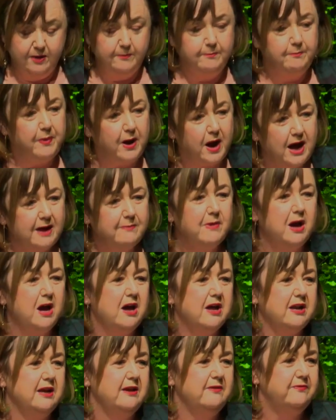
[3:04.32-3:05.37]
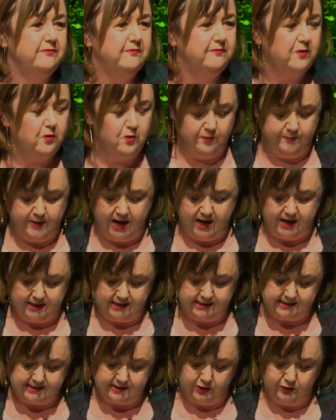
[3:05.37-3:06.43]
by Māori, for Māori
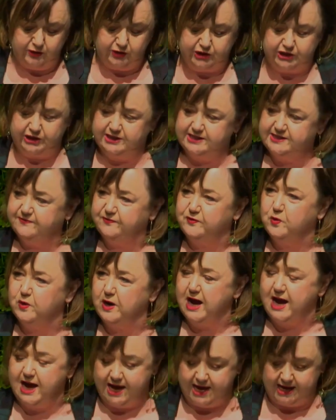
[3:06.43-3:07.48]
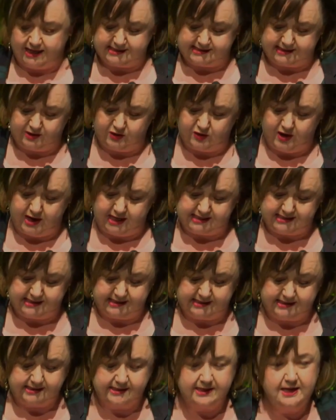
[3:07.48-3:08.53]
solutions for our housing
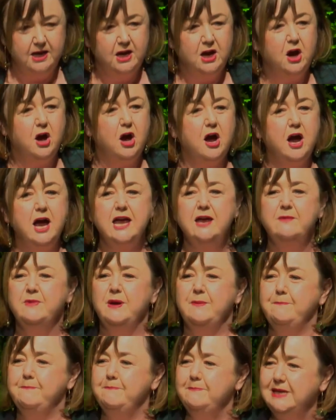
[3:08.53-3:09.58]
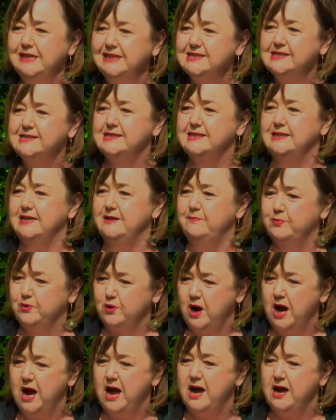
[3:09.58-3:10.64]
crisis. I am immensely
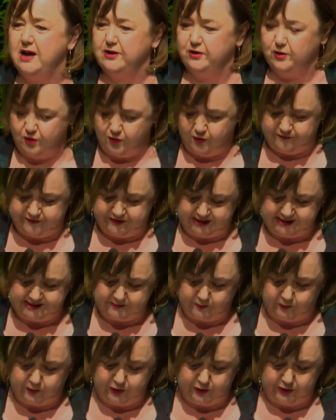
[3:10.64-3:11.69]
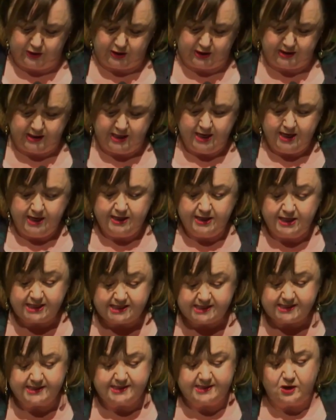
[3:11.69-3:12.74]
proud of this work.
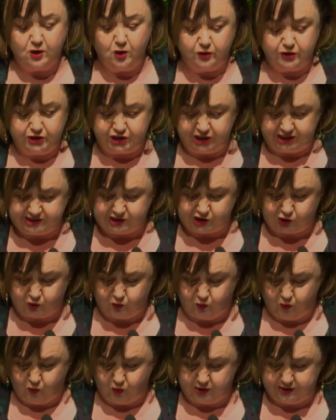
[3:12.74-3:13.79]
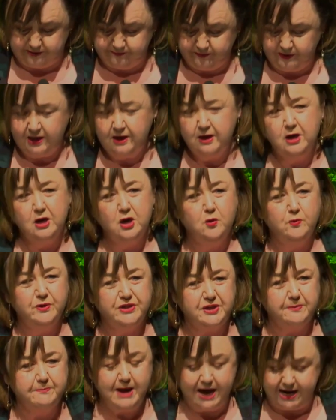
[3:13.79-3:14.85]
This is not just talk. With
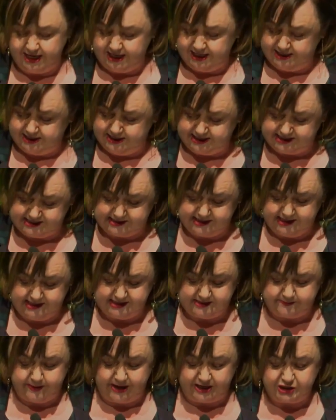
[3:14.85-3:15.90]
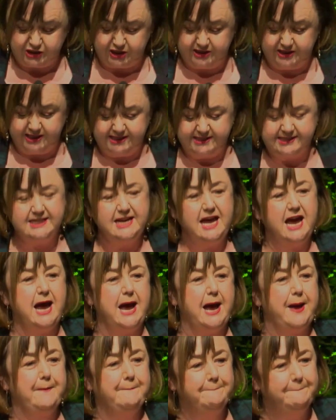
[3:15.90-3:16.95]
the money in this year's budget, there's now
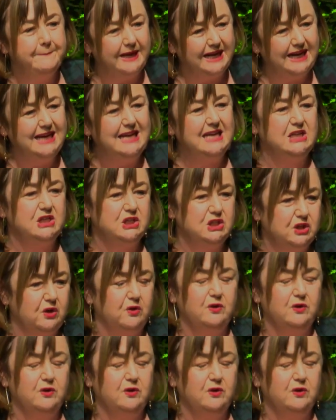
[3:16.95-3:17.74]
$1 billion